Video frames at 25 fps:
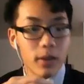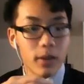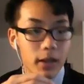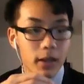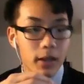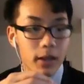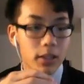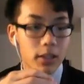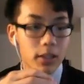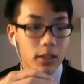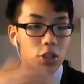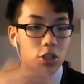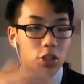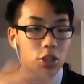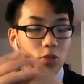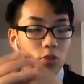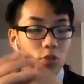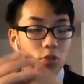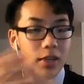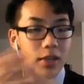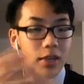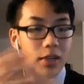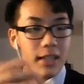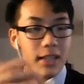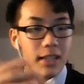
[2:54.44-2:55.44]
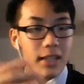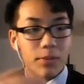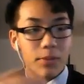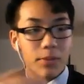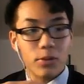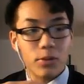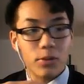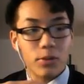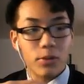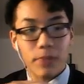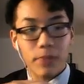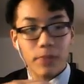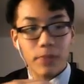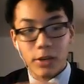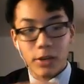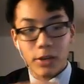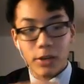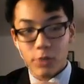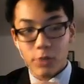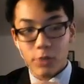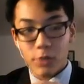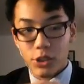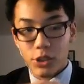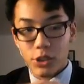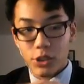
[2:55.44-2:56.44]
And this is just one example, the button
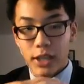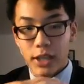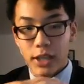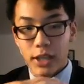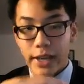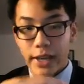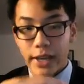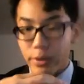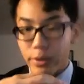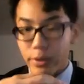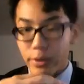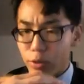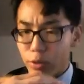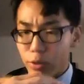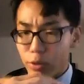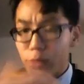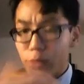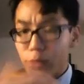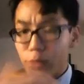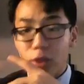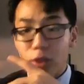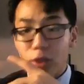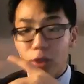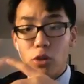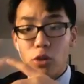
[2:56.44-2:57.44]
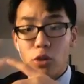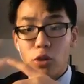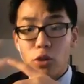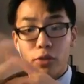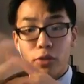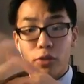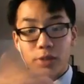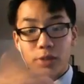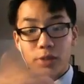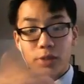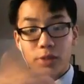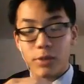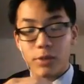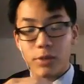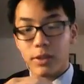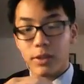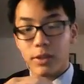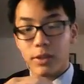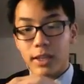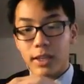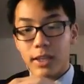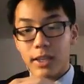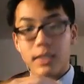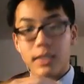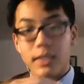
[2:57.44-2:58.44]
widget, and when you mouse over something with
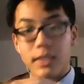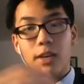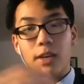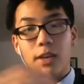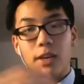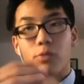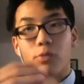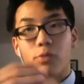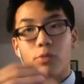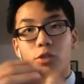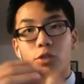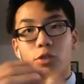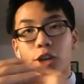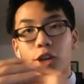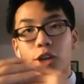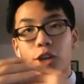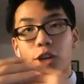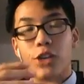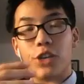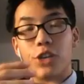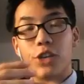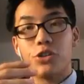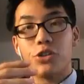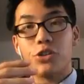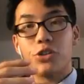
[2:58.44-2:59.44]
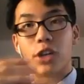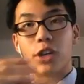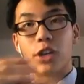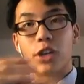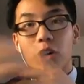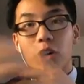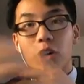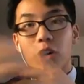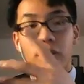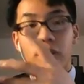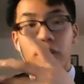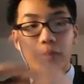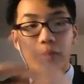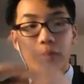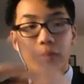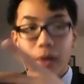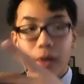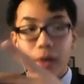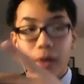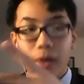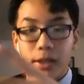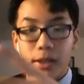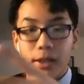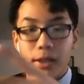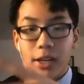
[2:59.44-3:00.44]
this, it will change the color of the
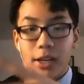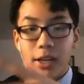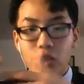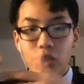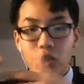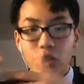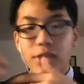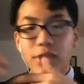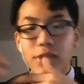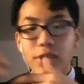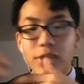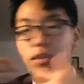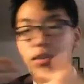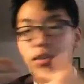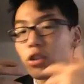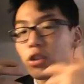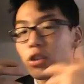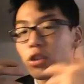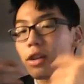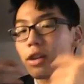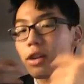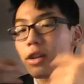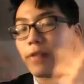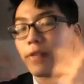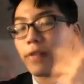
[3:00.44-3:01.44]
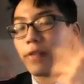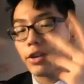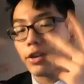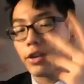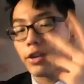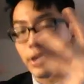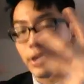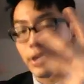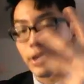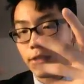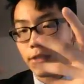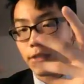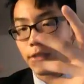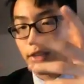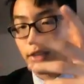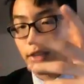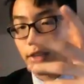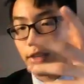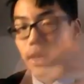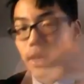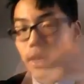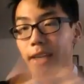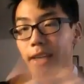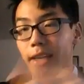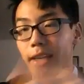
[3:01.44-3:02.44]
button, and it just gives another layer of
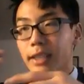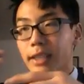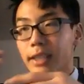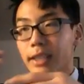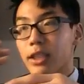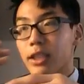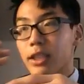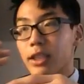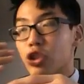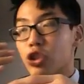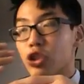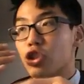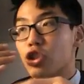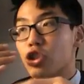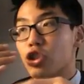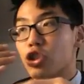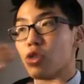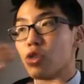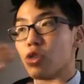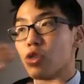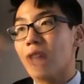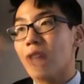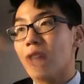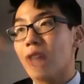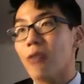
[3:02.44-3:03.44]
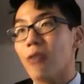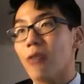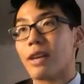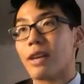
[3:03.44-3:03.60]
interactivity, and it just shows how